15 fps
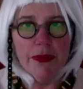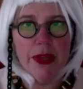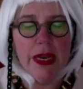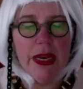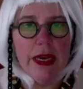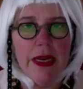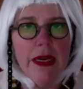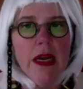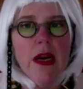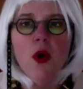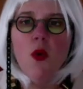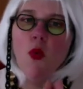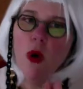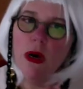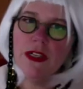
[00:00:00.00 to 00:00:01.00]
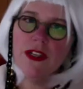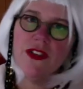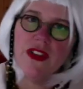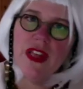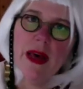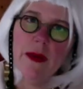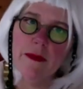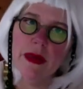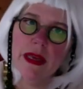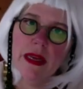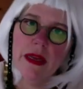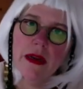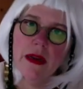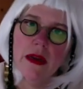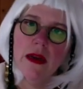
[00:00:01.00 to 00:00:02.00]
Okay? What does that mean?
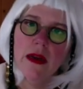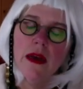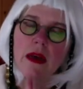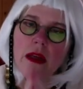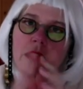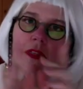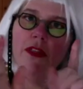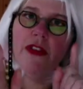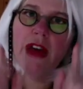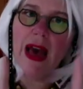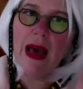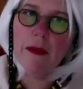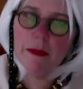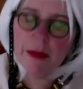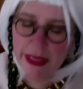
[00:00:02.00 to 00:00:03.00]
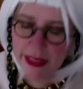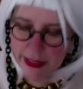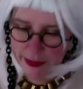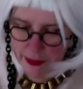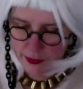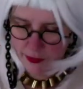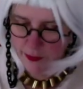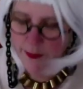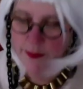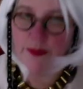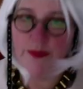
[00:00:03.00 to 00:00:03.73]
That means